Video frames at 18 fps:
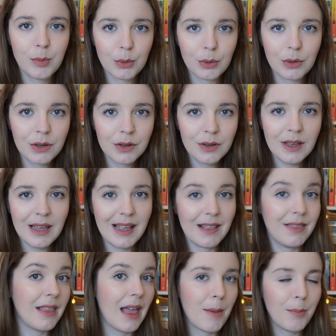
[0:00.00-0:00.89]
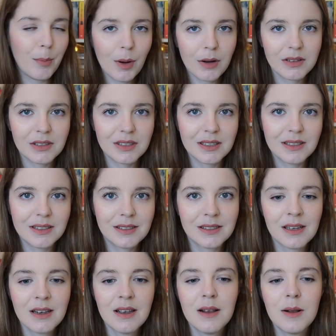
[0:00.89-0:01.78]
book in their
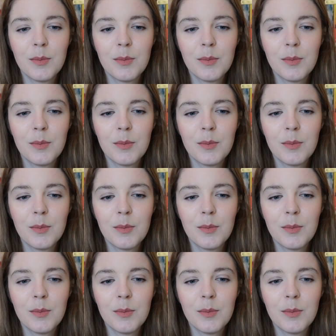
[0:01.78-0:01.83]
boxes,